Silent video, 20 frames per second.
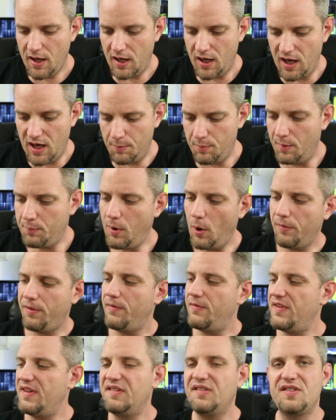Uh, but both
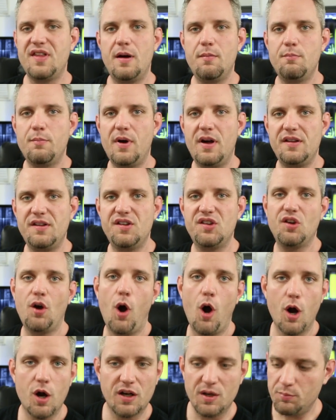of these thumb buttons
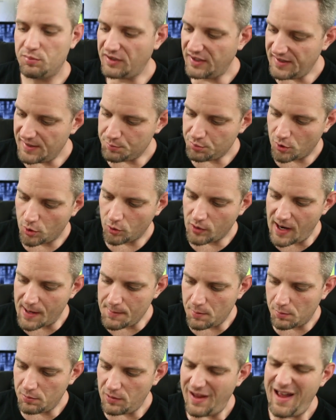are completely
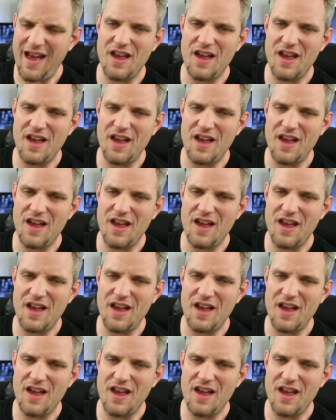programmable,